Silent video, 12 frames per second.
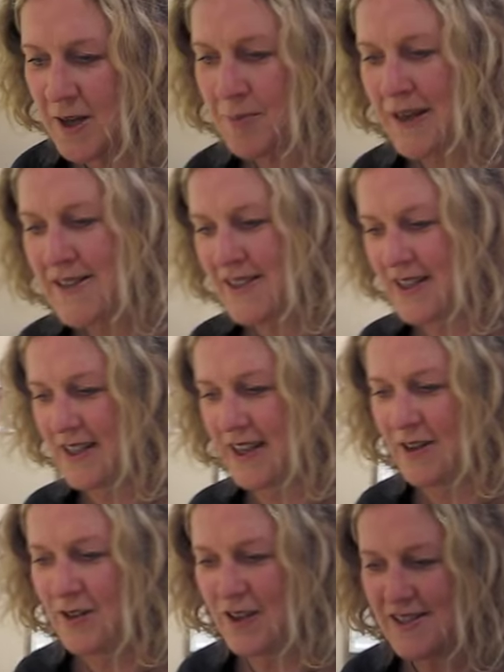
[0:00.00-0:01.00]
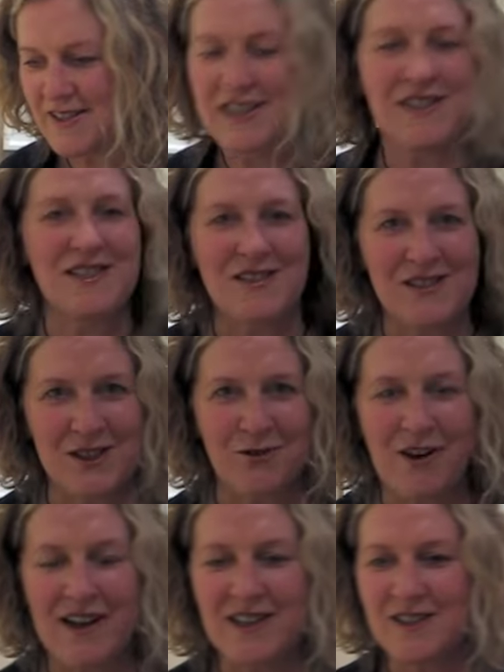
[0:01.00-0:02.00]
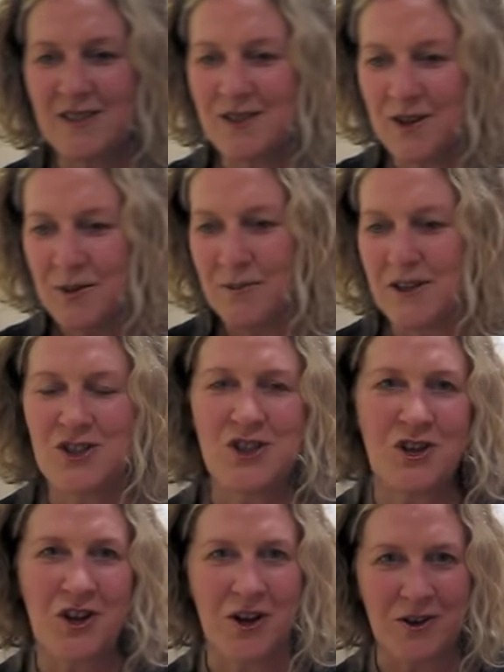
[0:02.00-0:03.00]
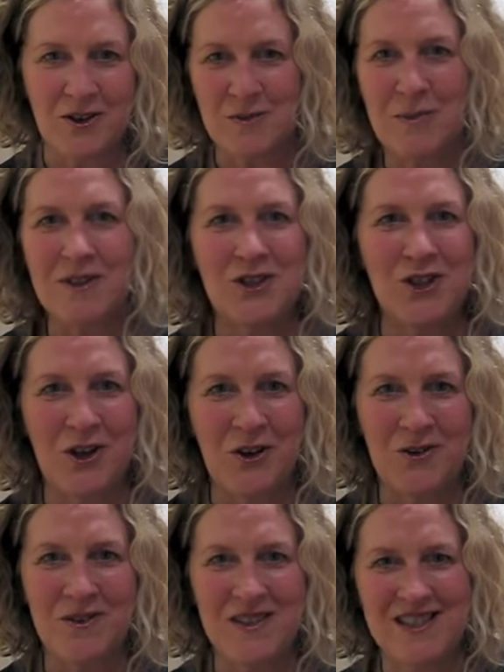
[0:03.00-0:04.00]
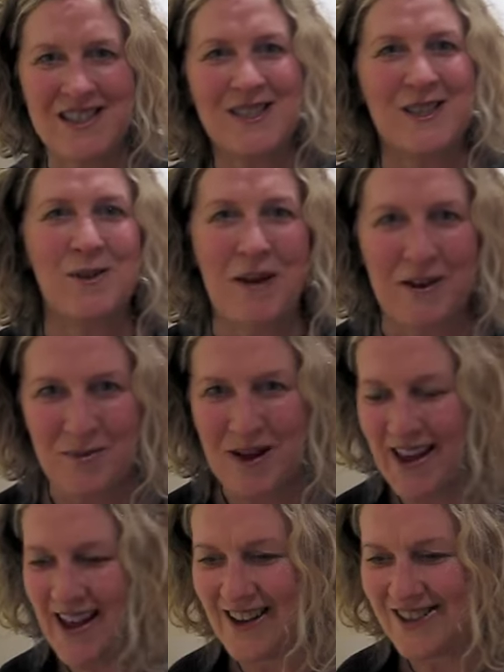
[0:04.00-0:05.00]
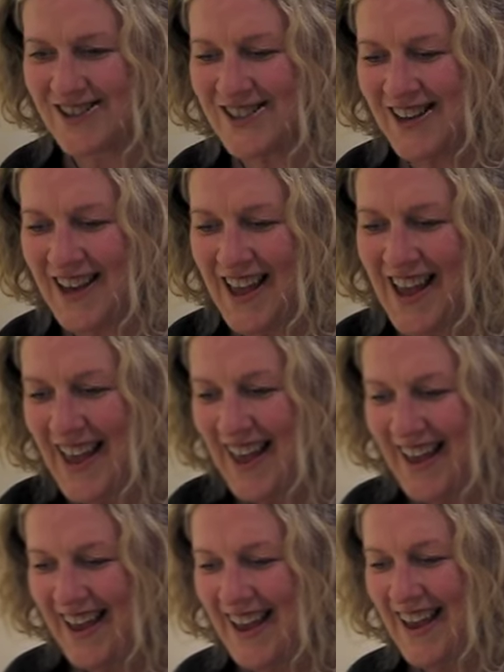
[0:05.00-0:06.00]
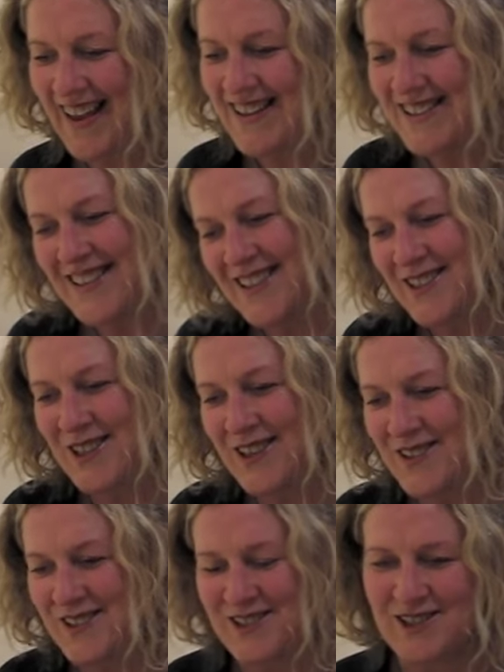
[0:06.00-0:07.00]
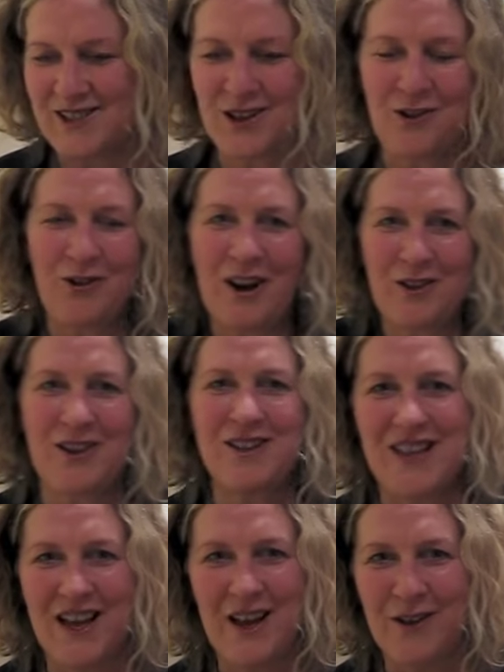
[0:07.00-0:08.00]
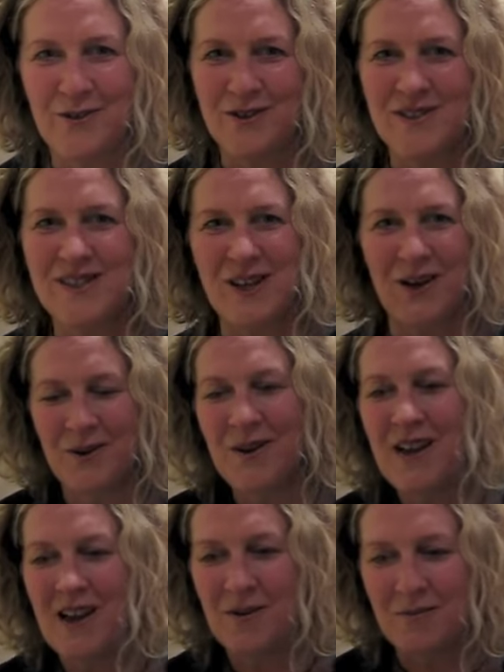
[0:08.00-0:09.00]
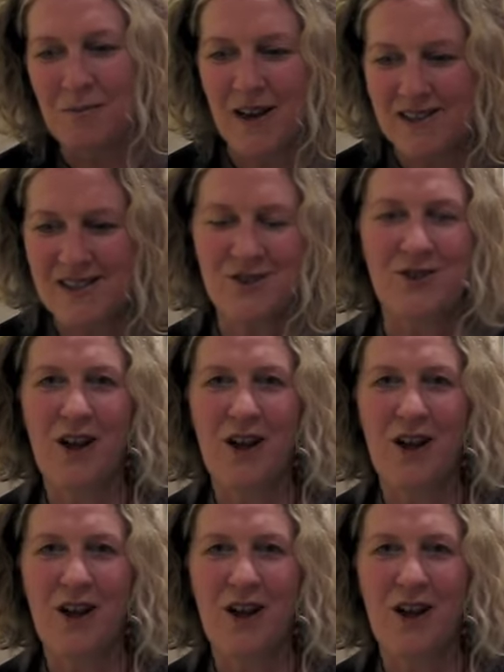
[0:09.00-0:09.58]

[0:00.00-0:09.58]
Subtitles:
Basically these lizards sit around my studio, because my studio sits in the back of my house. And it's a great thing to have, and so my still